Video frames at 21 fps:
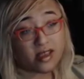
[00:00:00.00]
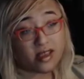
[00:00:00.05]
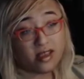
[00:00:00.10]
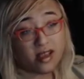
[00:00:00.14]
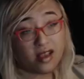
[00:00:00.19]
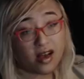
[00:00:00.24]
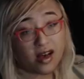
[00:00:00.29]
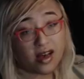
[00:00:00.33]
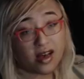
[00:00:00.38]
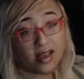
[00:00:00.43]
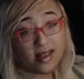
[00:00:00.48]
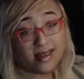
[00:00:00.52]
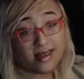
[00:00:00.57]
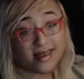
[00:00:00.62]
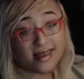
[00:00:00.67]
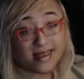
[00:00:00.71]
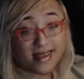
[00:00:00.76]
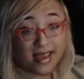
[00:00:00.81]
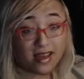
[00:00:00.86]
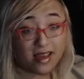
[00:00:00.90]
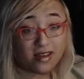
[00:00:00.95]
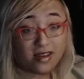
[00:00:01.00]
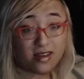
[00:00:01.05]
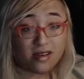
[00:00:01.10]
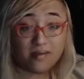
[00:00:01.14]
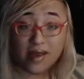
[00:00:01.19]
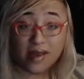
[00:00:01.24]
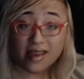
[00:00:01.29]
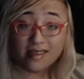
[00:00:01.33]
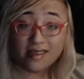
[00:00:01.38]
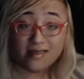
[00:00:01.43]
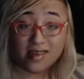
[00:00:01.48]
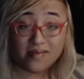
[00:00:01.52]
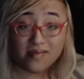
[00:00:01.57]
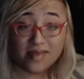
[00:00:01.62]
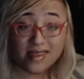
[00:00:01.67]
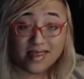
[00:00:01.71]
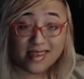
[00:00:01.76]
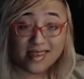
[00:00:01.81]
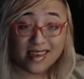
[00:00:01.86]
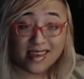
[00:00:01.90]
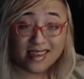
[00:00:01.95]
non-standard Magna
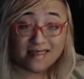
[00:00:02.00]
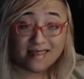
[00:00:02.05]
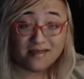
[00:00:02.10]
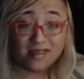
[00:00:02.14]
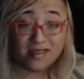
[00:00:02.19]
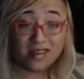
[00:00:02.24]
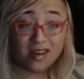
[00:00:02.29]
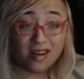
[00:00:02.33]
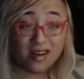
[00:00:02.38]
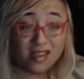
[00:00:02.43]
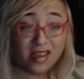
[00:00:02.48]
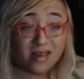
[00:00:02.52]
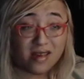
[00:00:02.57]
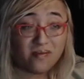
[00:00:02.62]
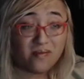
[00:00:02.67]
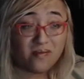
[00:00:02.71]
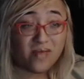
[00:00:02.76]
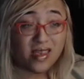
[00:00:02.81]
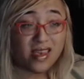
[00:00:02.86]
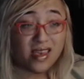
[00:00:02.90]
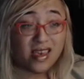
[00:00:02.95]
weapons, I guess we'll call them.